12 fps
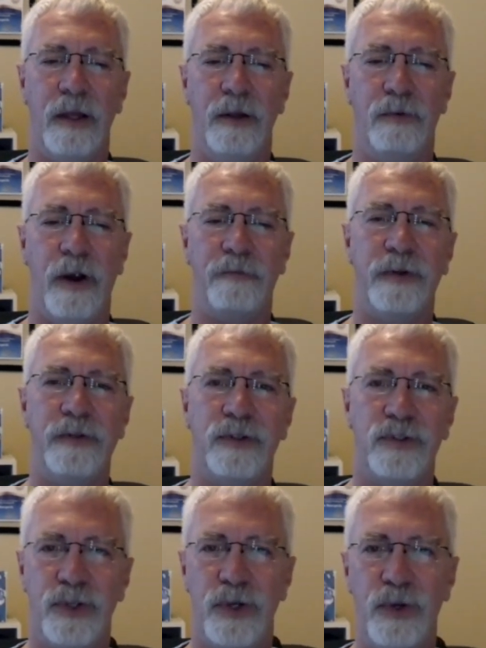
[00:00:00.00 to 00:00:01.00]
In
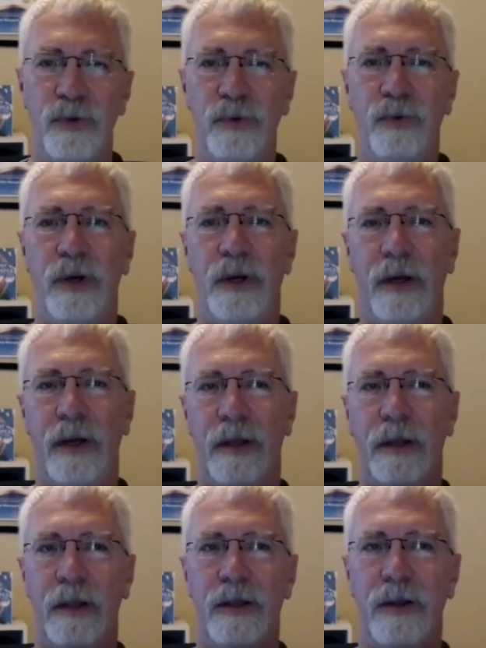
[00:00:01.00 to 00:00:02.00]
reference to
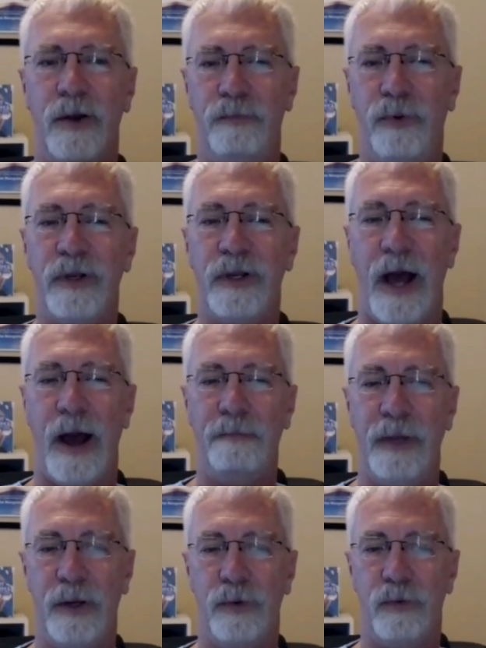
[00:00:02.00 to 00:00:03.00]
your book
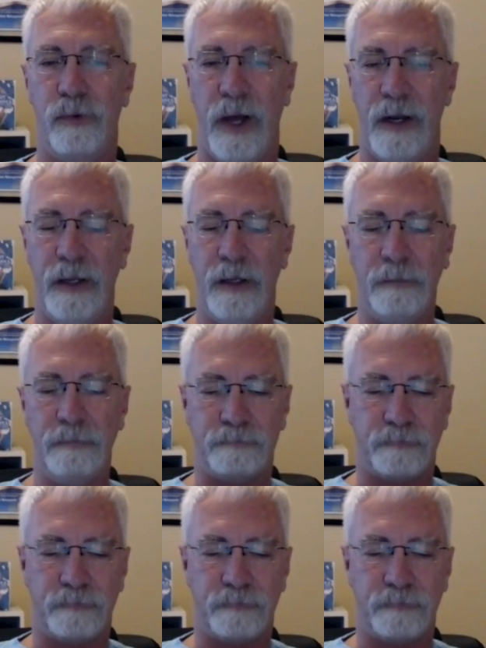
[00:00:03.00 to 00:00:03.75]
not being ready,